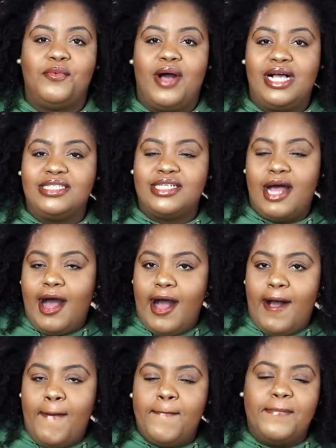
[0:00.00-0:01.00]
What's
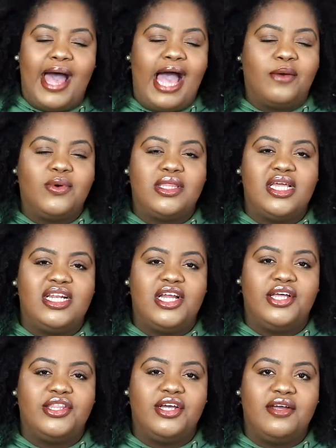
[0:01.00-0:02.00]
up? Back with
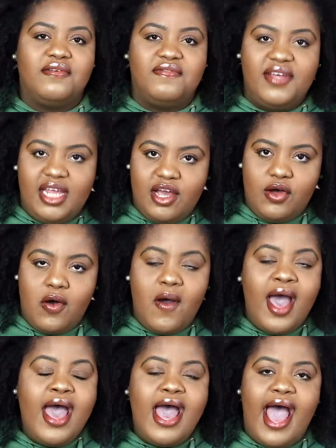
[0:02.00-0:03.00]
another video.
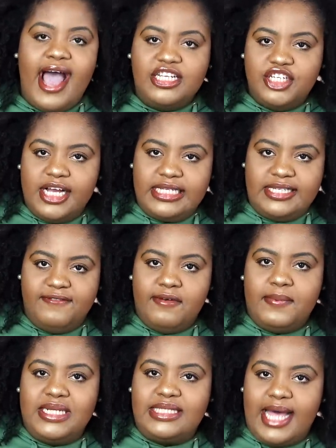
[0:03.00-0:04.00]
As you can see from
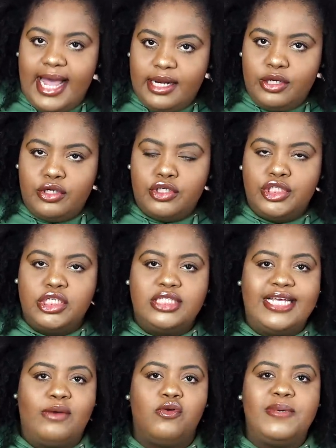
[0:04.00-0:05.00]
the title,
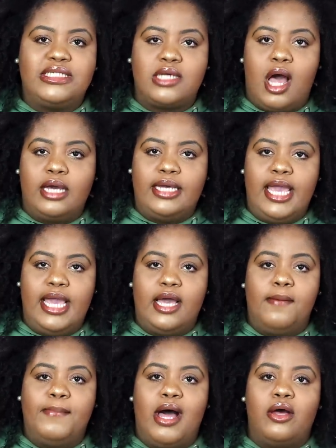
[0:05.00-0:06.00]
today we'll be talking
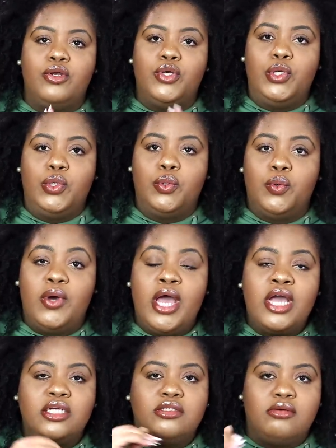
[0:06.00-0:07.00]
about new
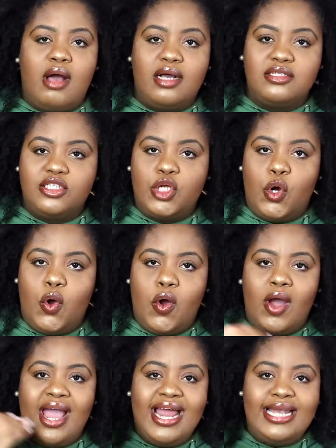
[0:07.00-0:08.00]

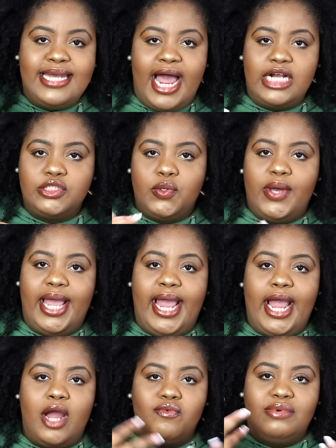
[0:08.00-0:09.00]
drugstore natural
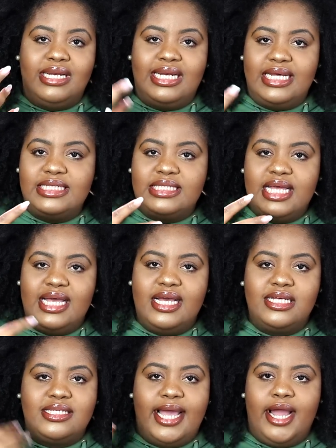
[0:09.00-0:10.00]
hair
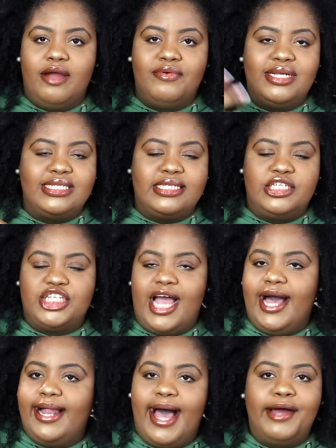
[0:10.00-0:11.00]
releases. Hair releases,
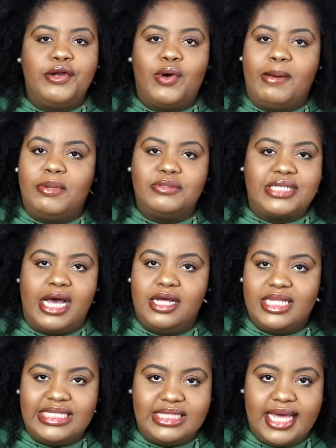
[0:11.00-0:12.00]
child. I don't know what I'm going to title
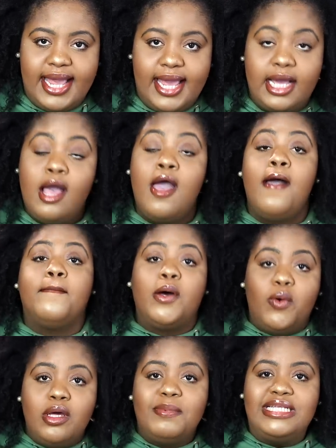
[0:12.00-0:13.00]
this thing, but
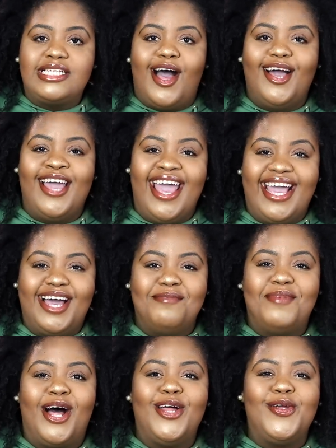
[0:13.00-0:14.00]
we're going to be talking
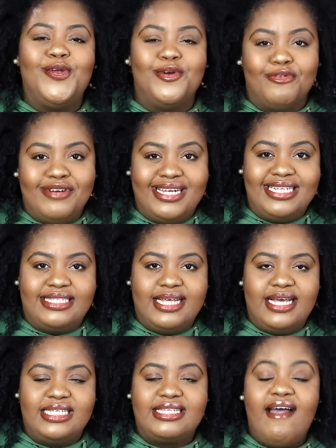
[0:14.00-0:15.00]
about new
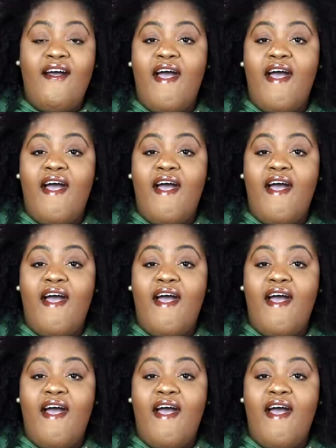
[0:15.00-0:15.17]
releases